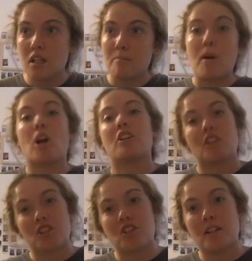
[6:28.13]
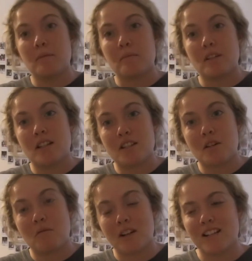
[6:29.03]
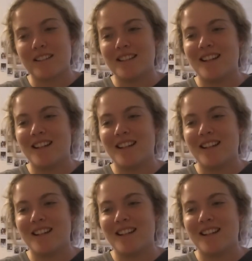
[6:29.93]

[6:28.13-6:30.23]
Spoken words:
partnership is the word.